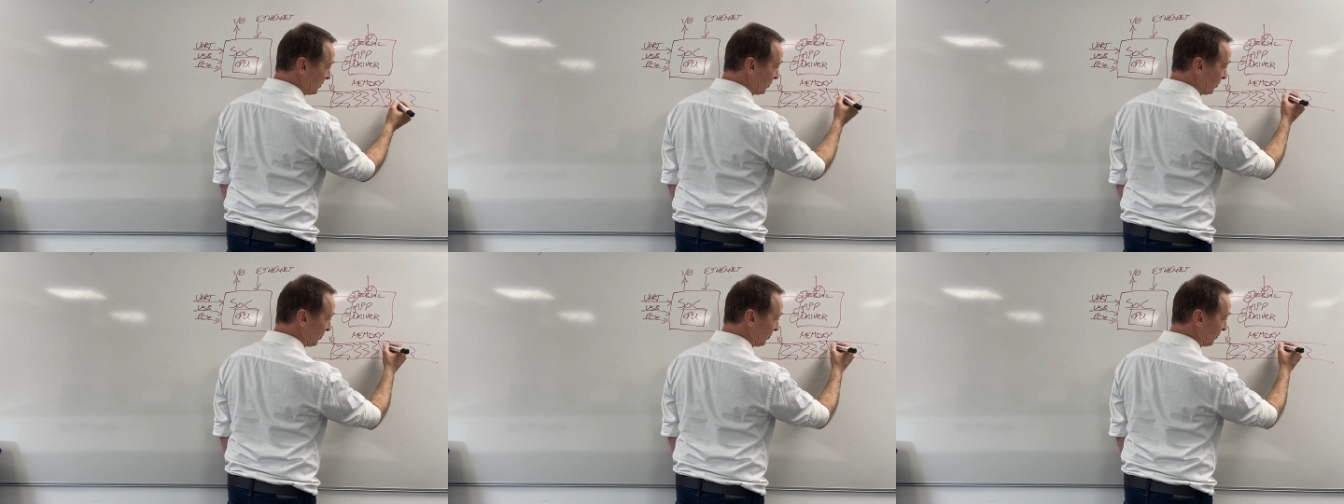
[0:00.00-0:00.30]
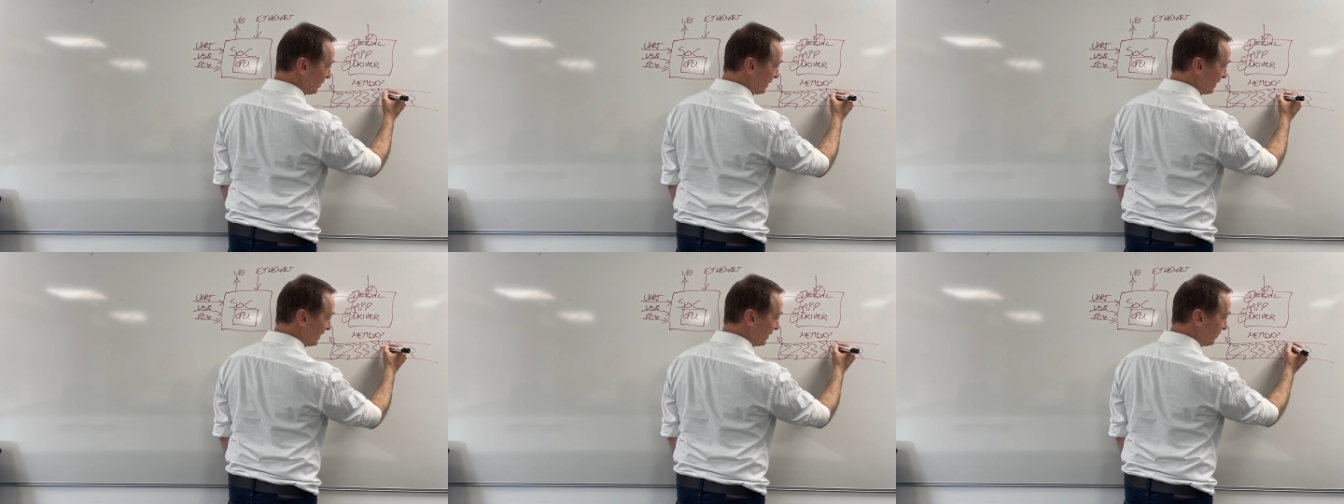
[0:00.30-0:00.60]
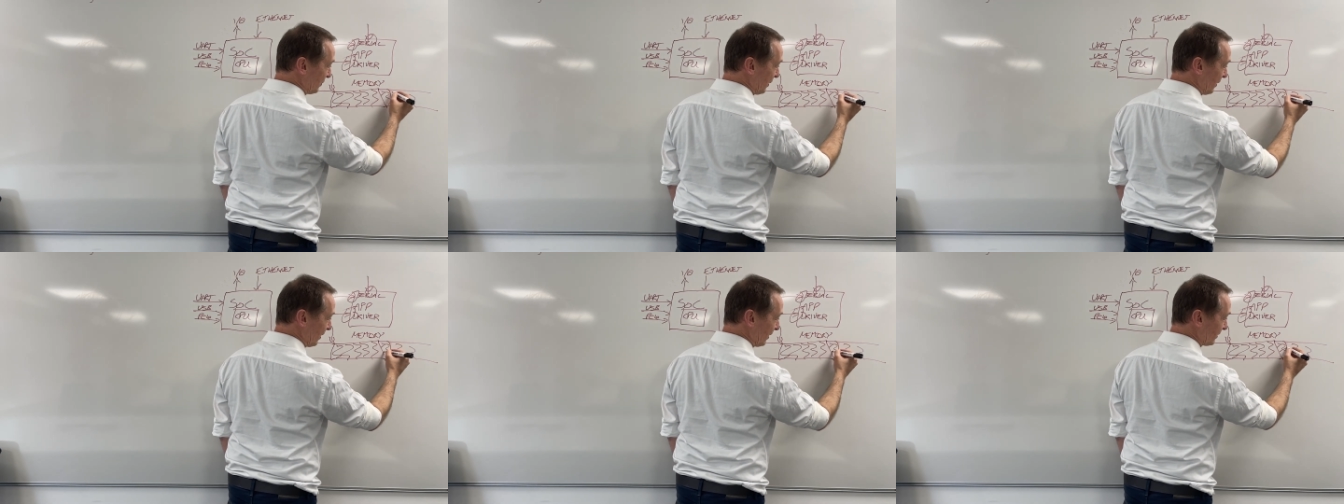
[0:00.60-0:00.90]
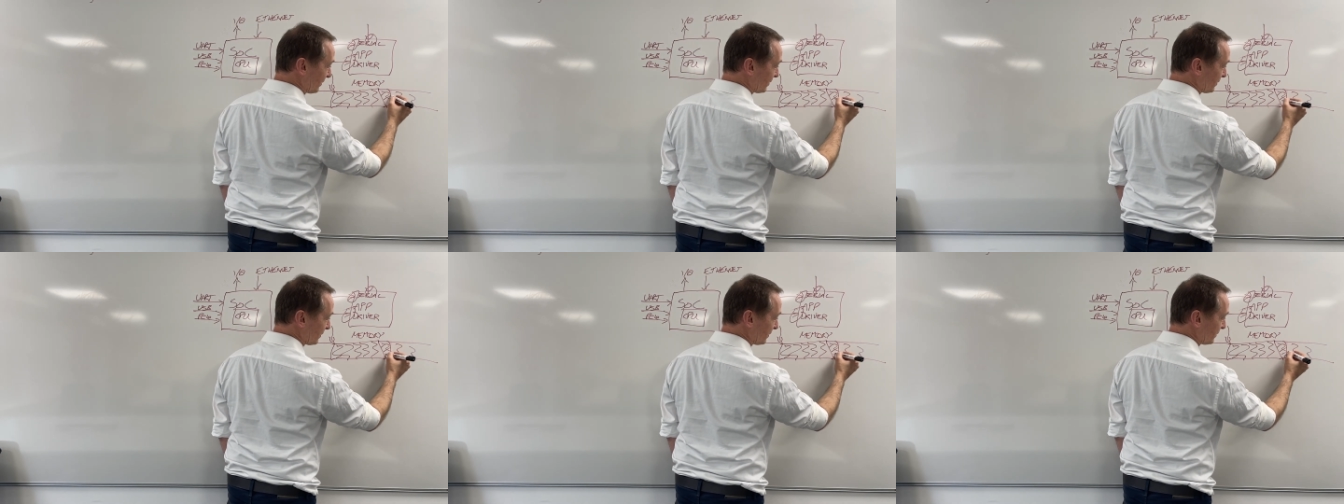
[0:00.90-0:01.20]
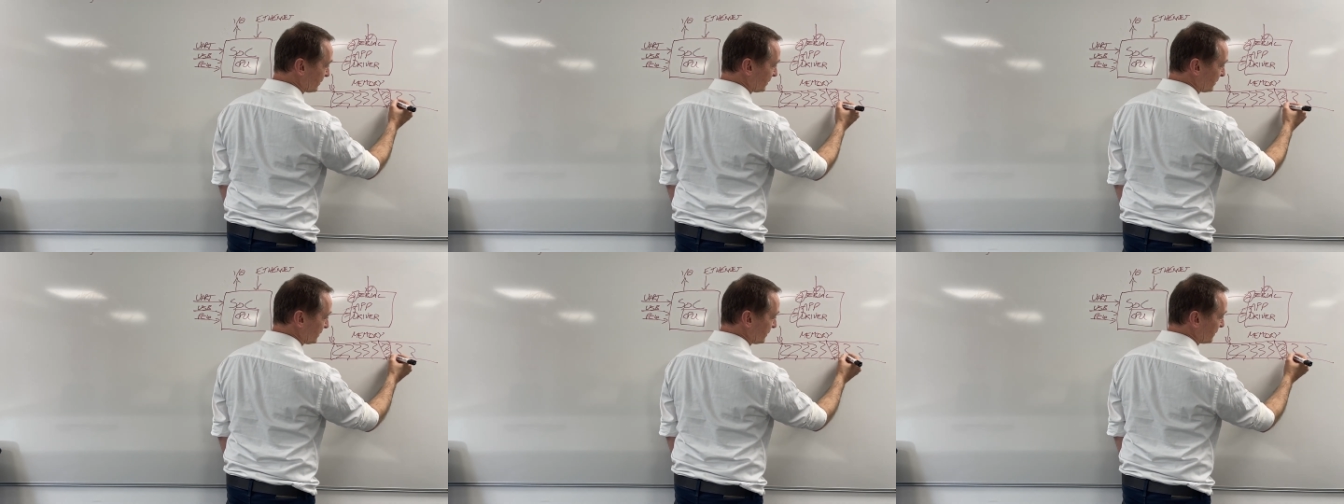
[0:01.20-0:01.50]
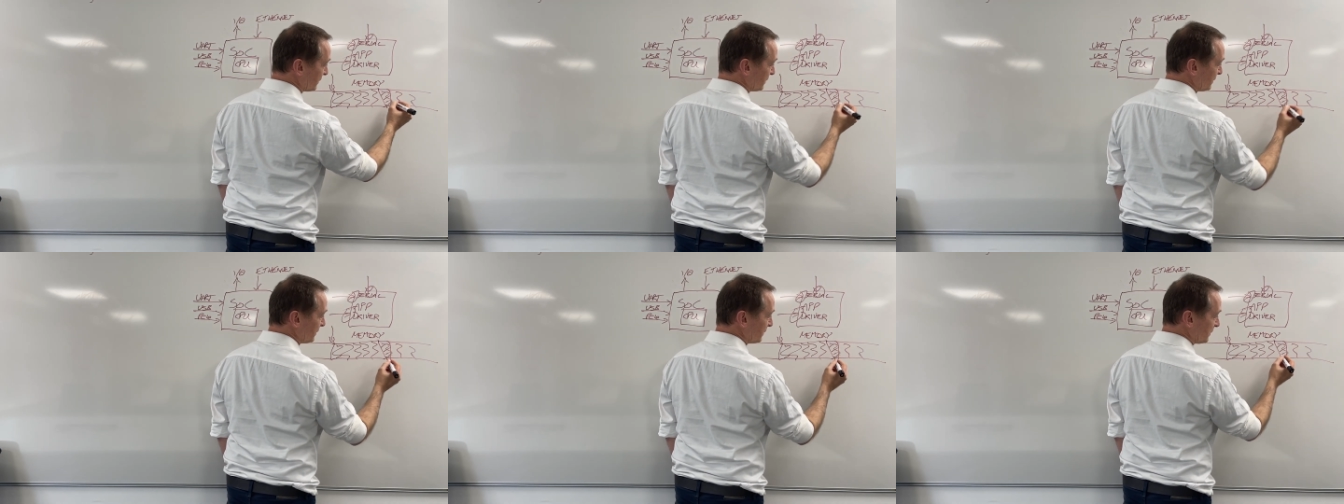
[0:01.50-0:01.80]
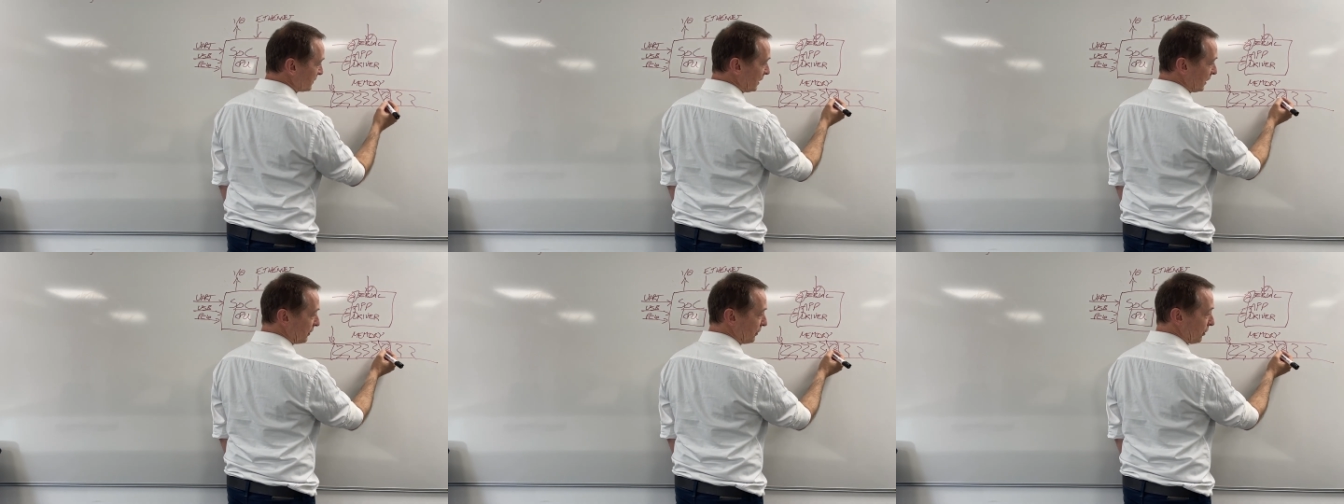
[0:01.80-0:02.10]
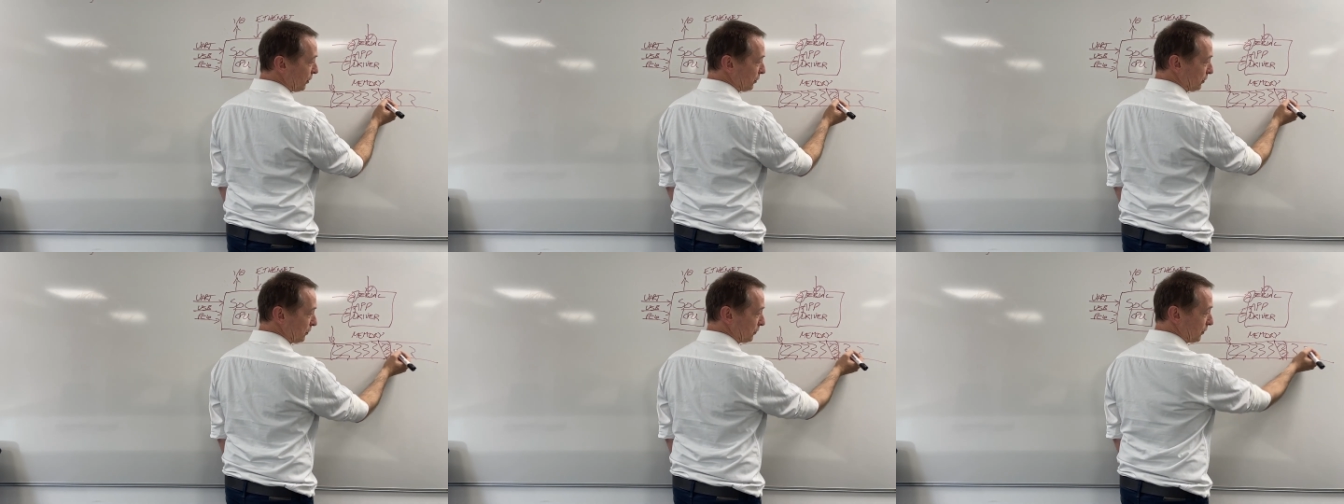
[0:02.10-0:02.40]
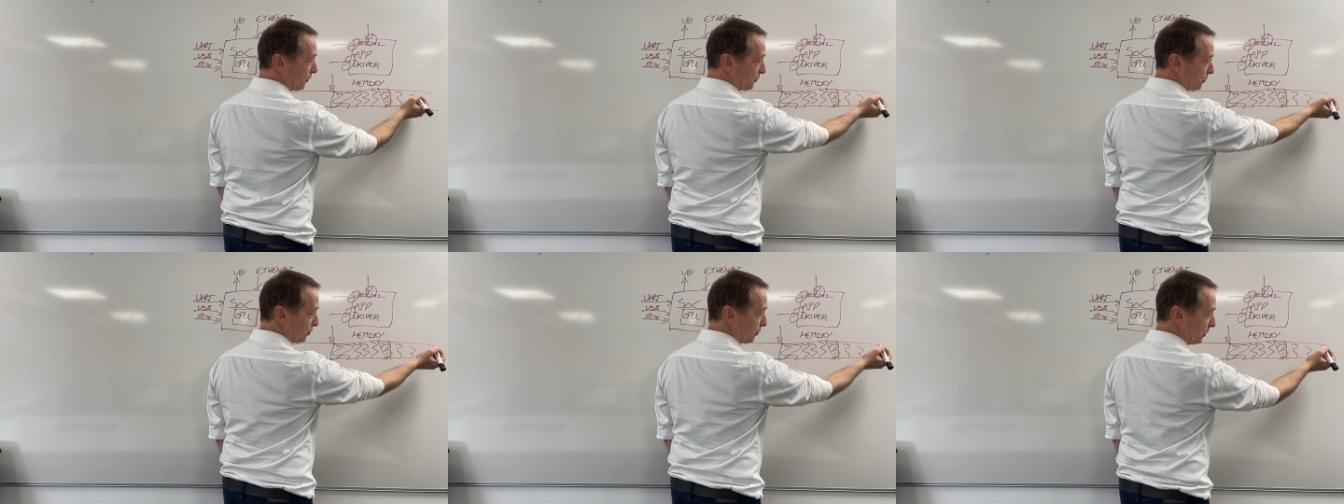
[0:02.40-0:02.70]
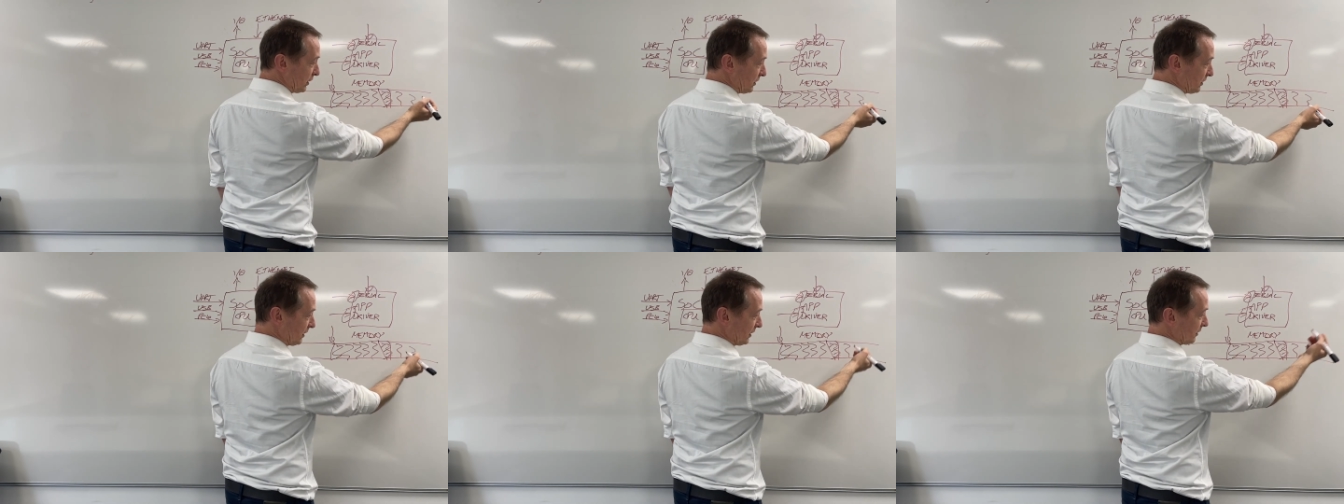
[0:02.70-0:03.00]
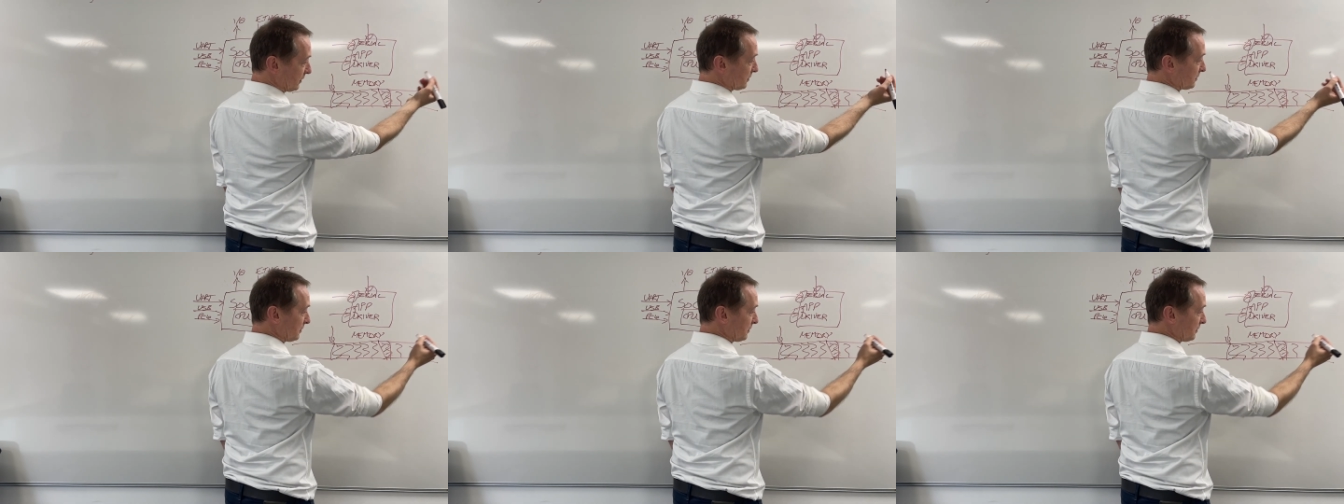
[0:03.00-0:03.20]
already in there and now you've overwritten it.